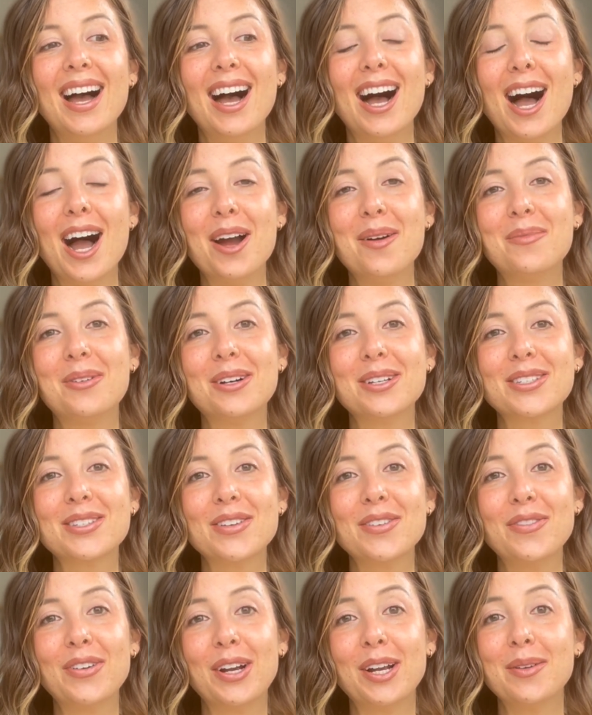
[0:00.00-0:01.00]
I'm
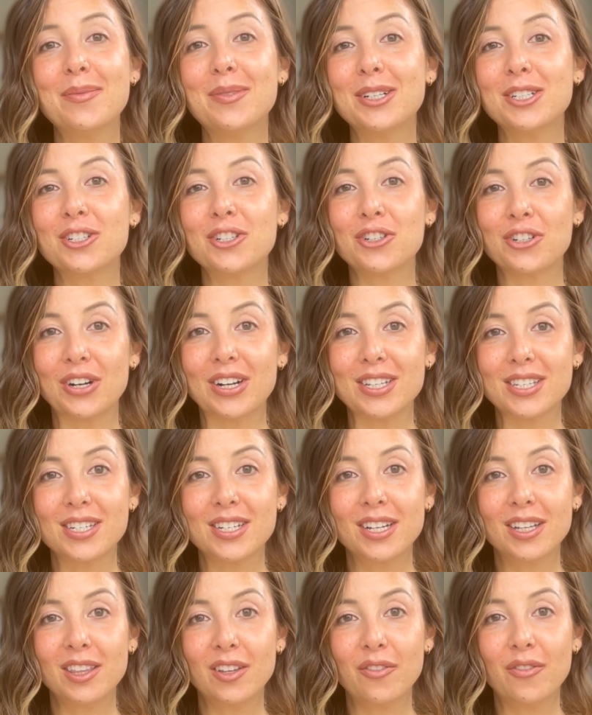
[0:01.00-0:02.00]
also very much
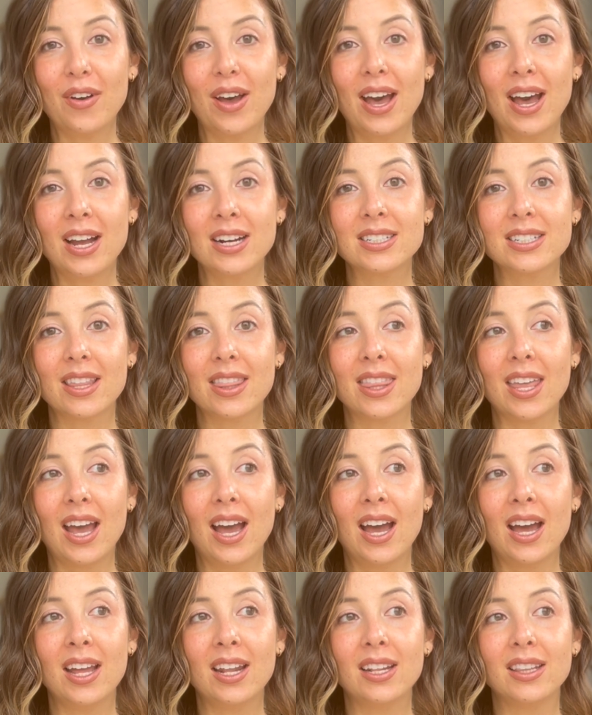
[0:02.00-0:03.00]
trusting the fact
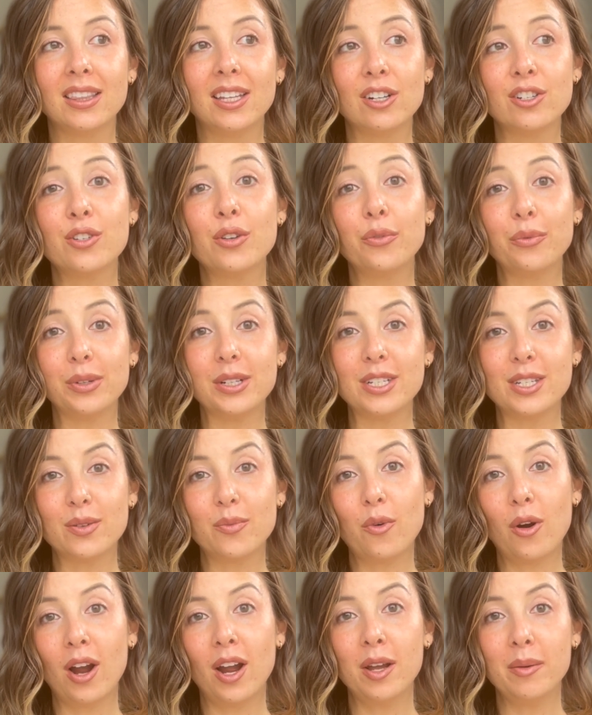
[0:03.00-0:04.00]
that there's a reason
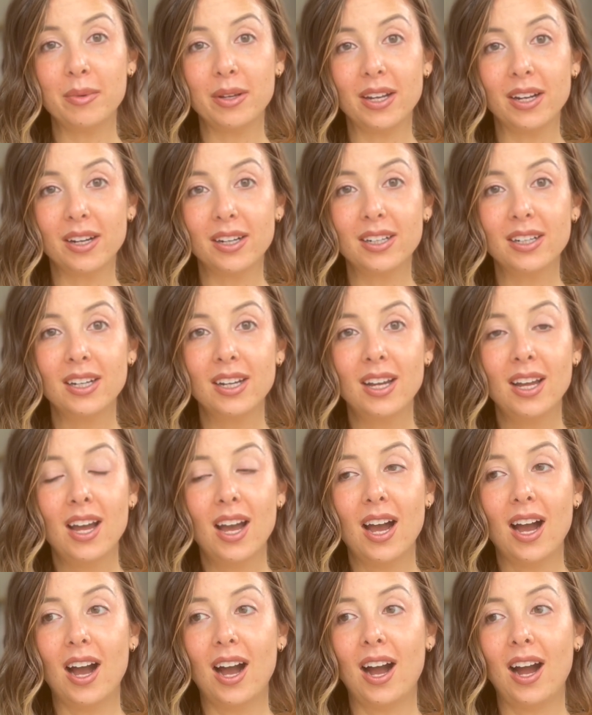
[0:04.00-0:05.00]
why I'm here.
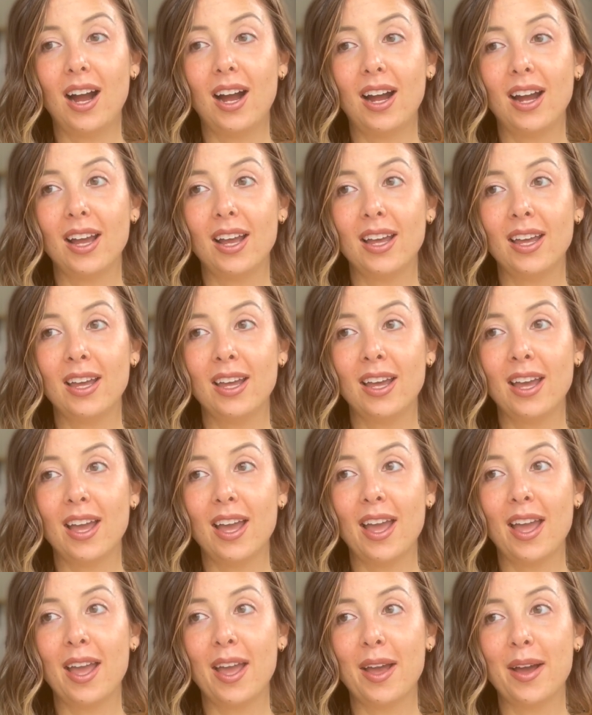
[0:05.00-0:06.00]
I
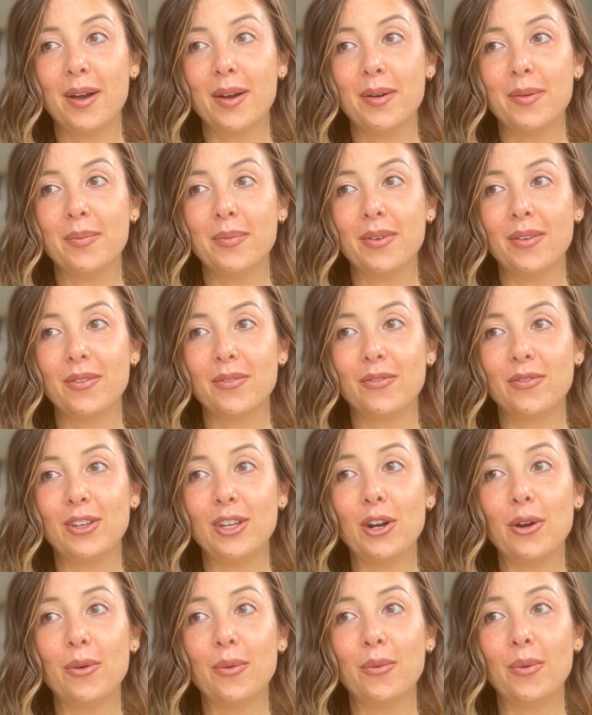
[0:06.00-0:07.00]
am,
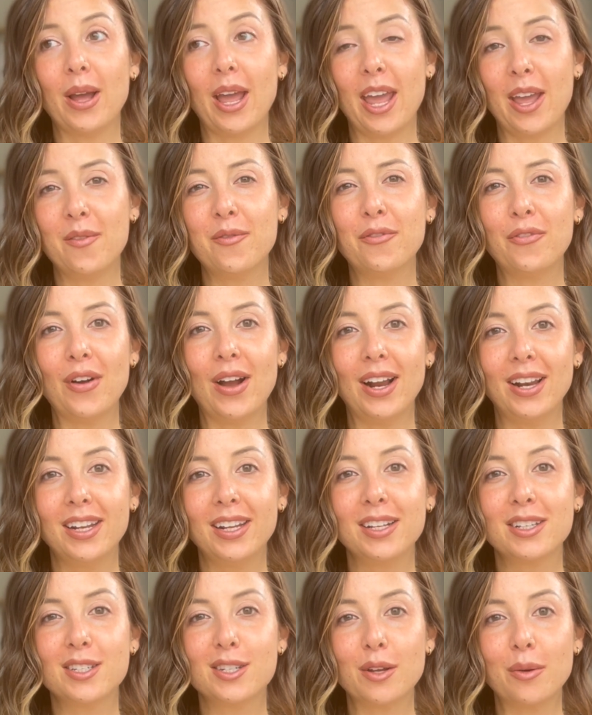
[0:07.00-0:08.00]
am
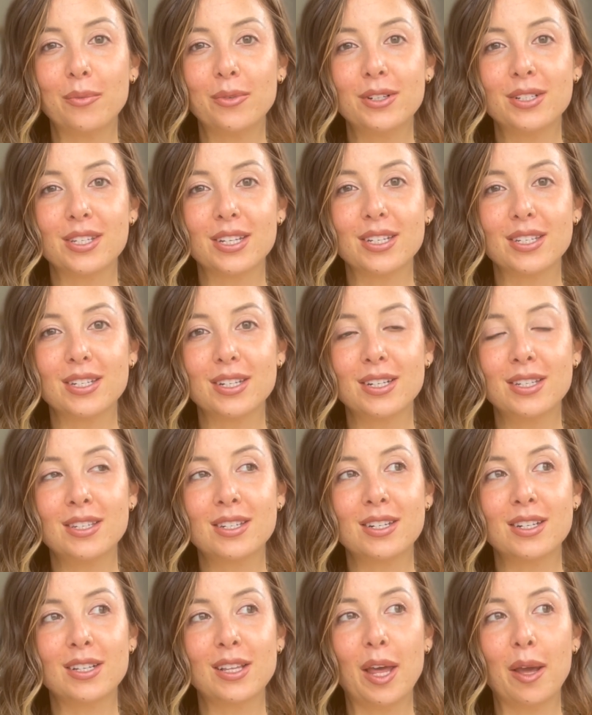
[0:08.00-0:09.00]
finding some resistance
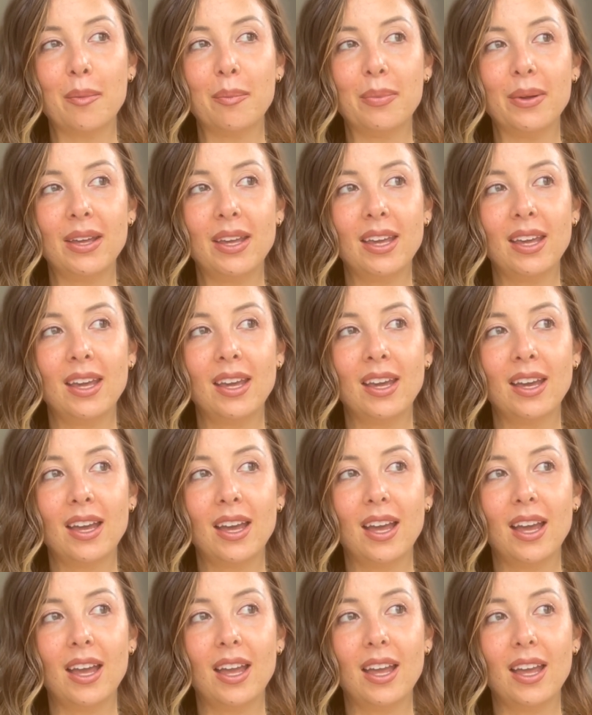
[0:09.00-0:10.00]
to like being
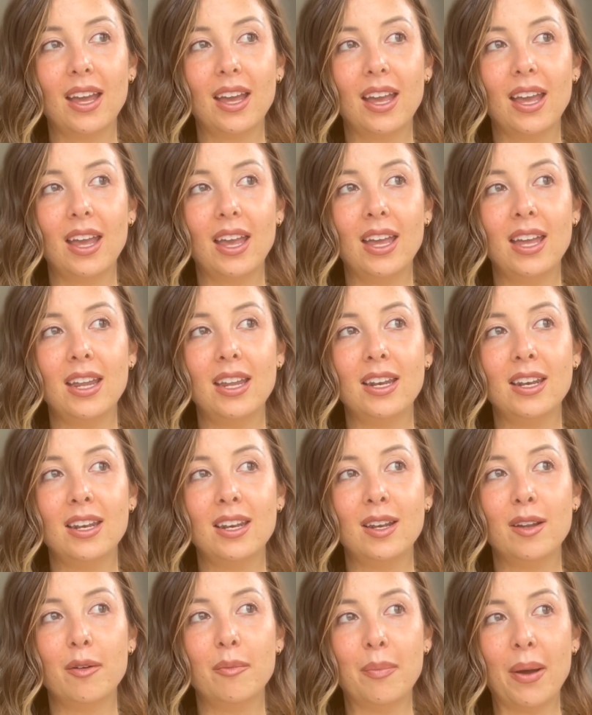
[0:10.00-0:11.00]

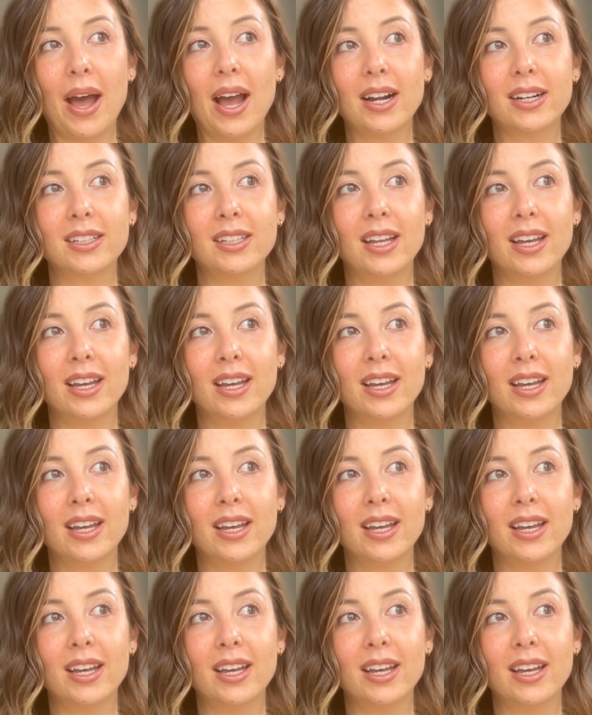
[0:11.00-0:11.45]
back